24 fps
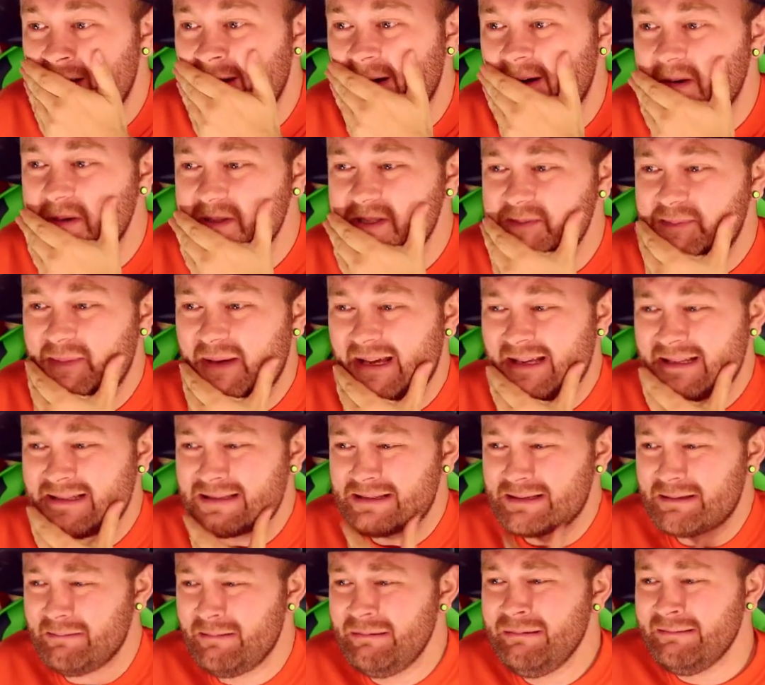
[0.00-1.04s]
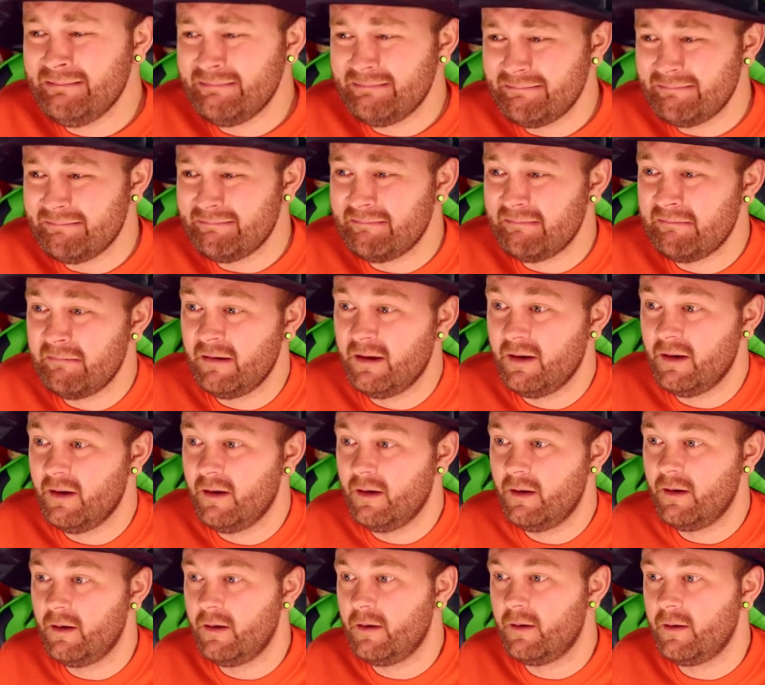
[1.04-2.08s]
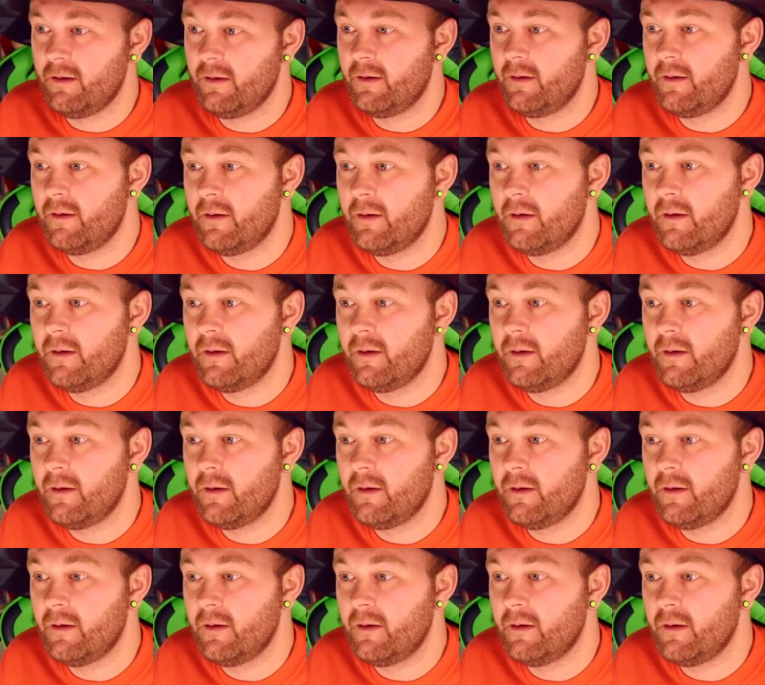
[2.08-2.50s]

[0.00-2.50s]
Oh, it's big. Legend has it. It's on the 16th